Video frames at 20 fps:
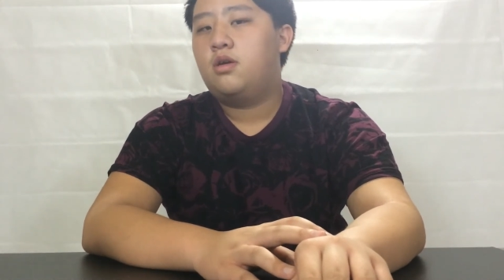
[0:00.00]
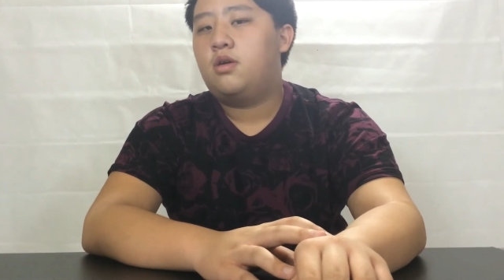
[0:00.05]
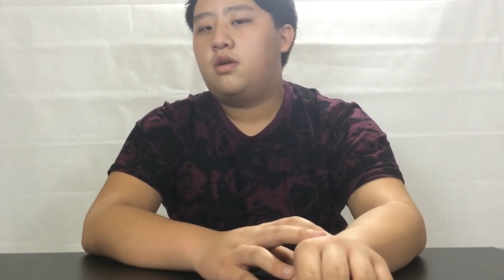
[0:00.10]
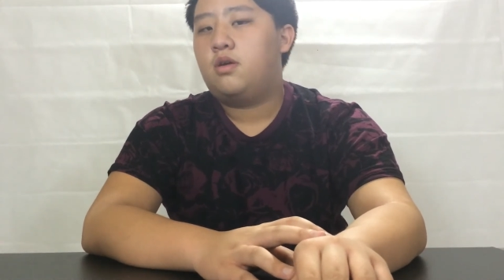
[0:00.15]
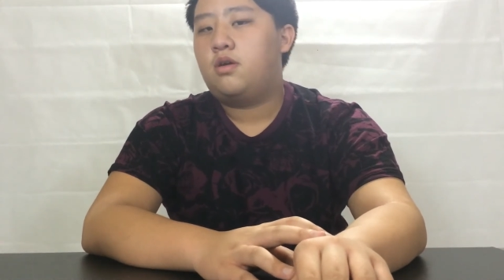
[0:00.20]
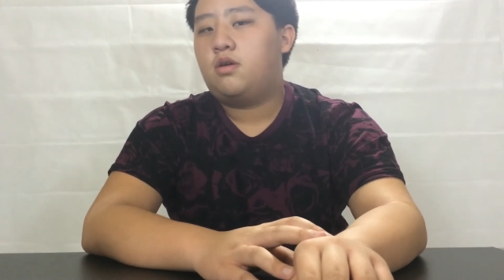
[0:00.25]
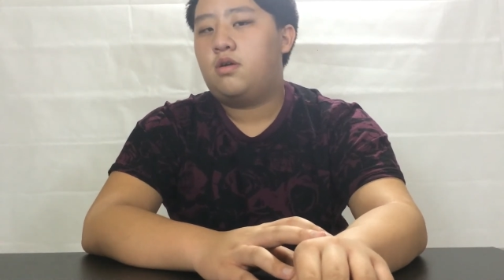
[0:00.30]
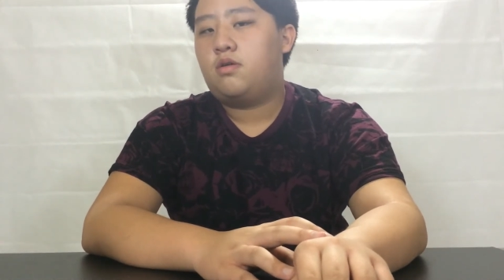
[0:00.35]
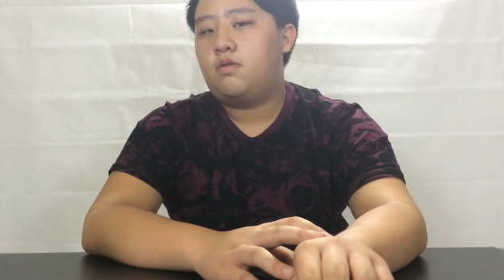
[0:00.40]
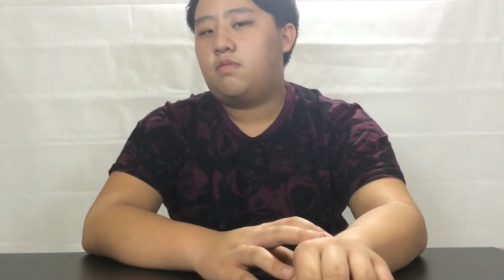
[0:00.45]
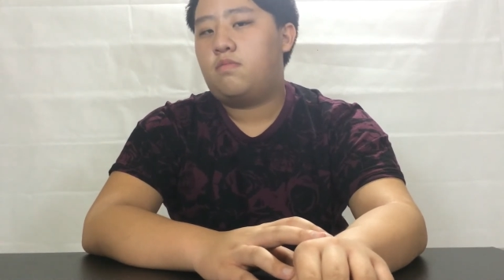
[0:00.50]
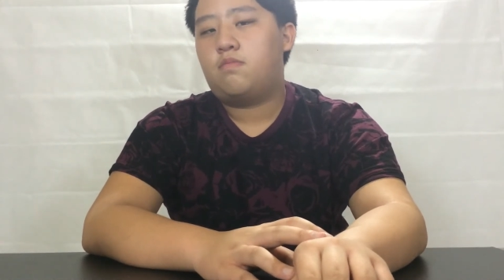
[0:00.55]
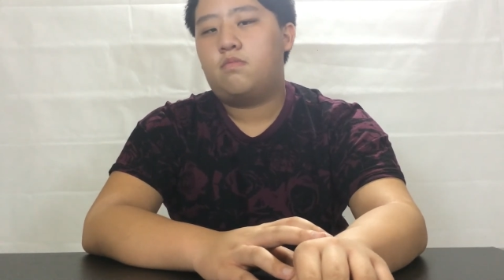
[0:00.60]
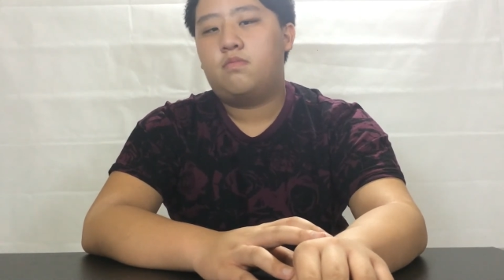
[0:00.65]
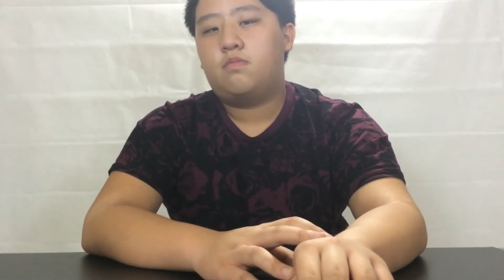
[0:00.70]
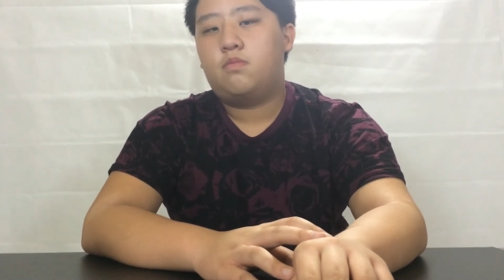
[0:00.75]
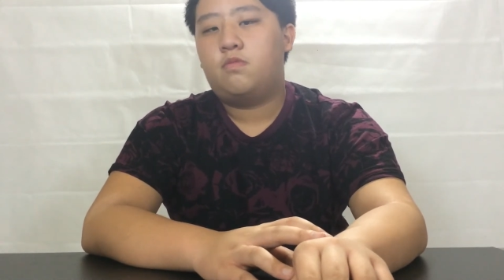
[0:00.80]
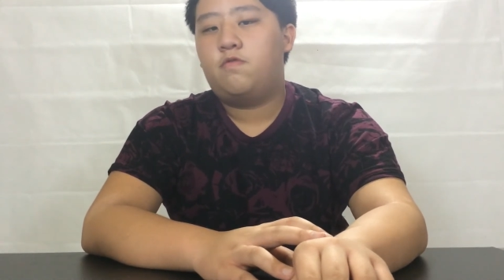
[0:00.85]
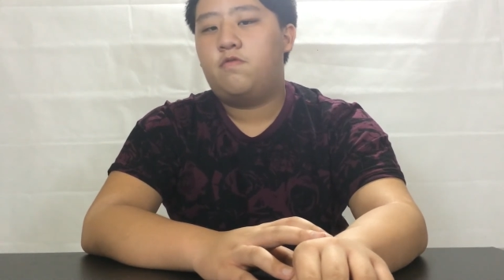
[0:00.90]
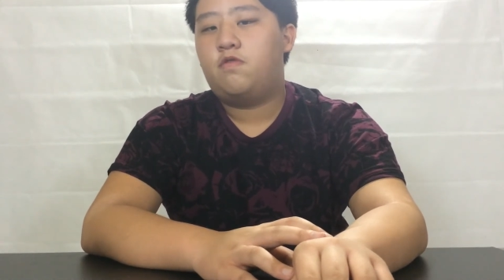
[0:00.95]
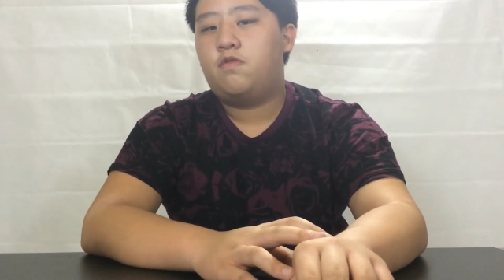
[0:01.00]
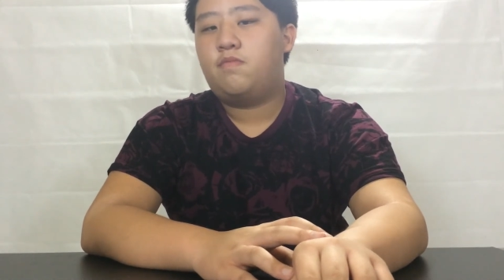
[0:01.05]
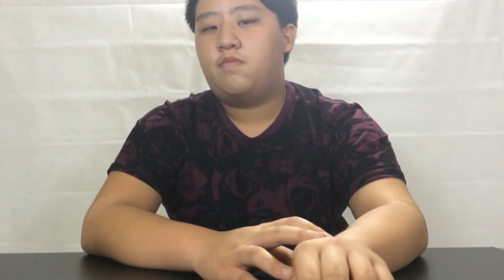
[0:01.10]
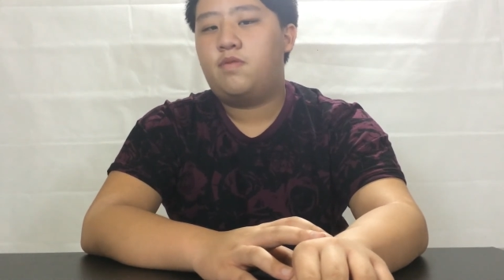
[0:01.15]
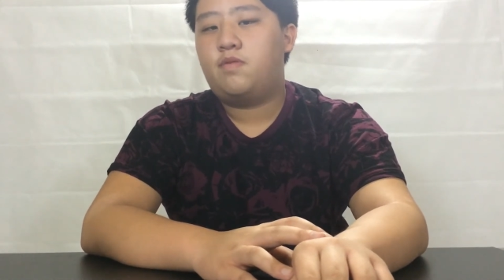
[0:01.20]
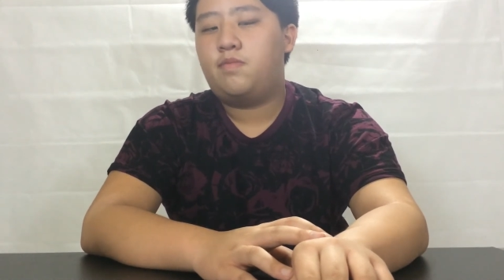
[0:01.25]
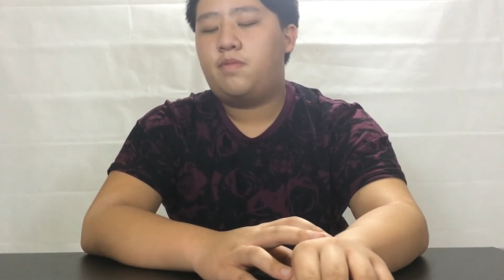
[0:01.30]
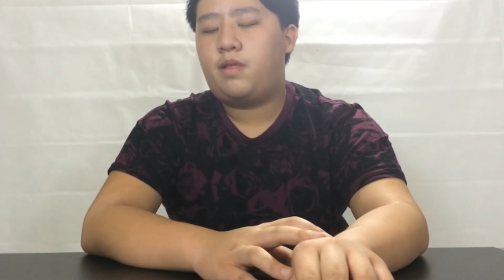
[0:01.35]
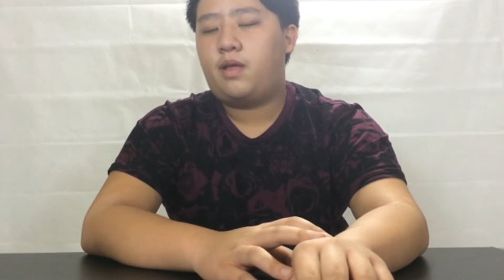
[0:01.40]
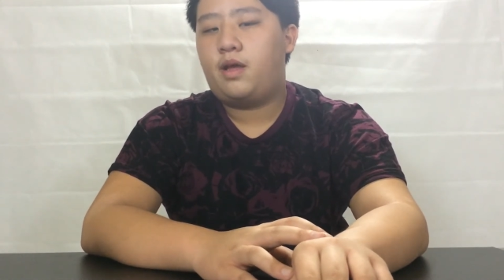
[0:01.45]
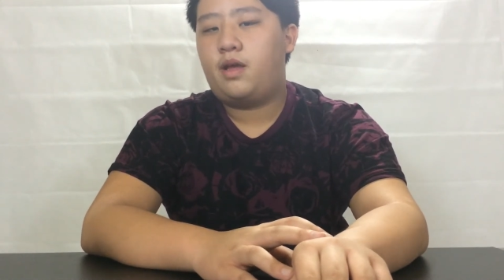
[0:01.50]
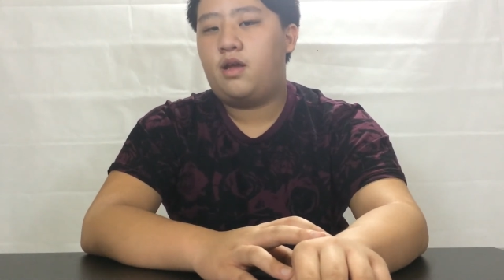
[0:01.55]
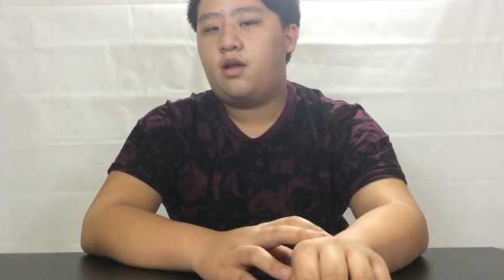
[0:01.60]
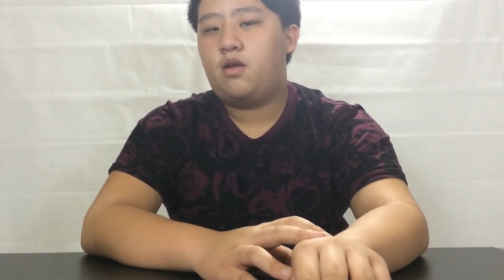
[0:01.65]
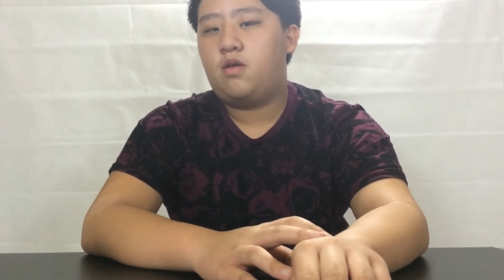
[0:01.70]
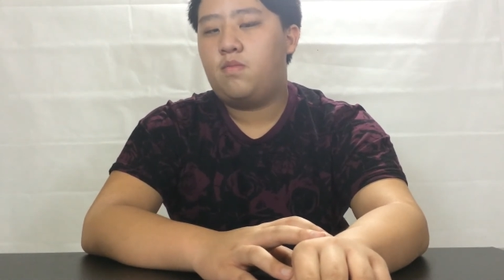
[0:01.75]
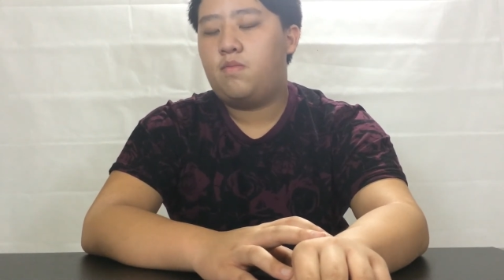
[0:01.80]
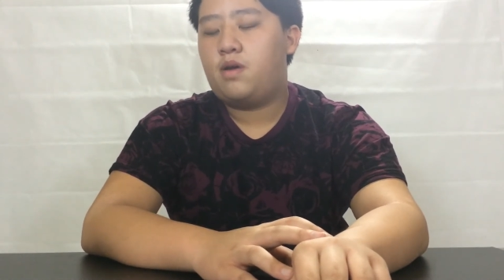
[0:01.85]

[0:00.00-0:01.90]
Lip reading: You're football player,